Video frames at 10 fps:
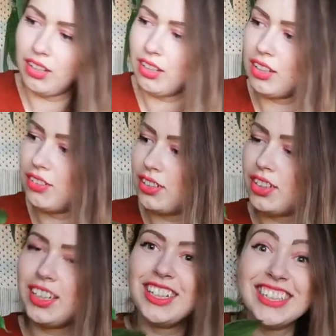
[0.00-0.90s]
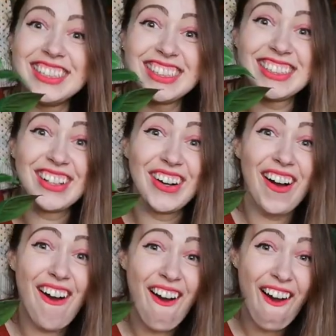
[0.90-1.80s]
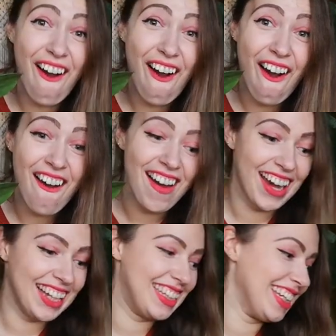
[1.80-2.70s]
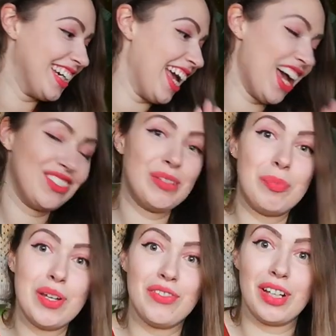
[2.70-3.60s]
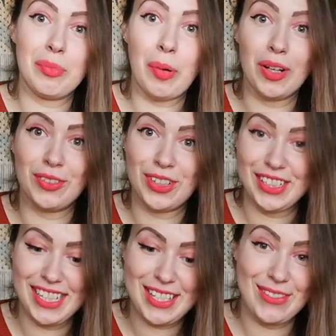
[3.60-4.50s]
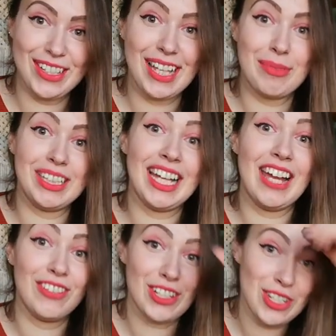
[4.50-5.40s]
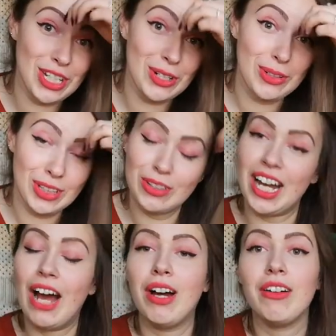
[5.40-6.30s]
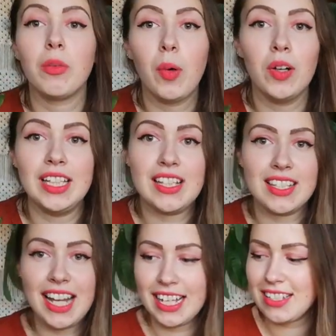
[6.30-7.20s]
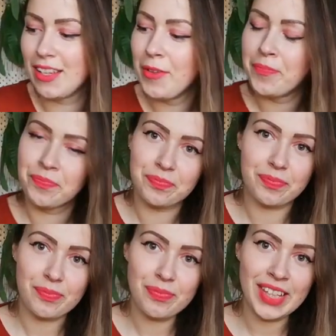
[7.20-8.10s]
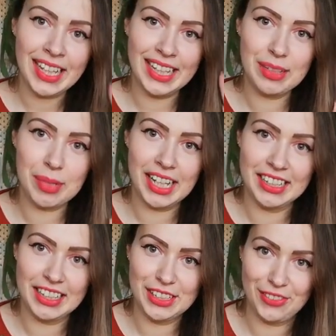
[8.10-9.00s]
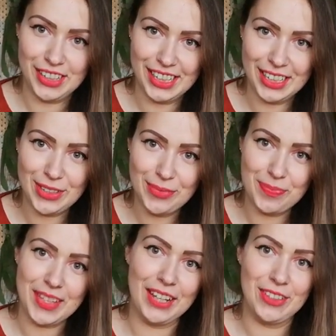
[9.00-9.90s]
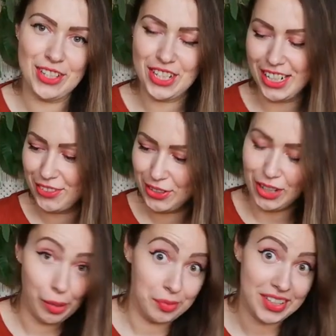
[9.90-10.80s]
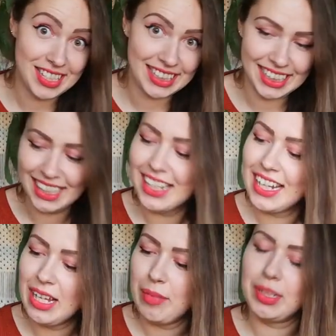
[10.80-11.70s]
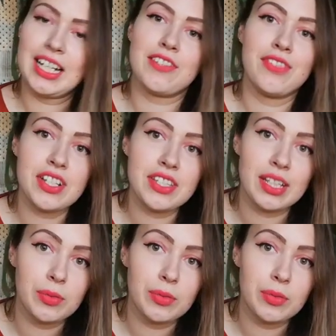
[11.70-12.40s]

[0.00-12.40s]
love it. I think I have the perfect pot for this one, but I will show you how I will pot these guys in my another video. I will share it with you, obviously, because first I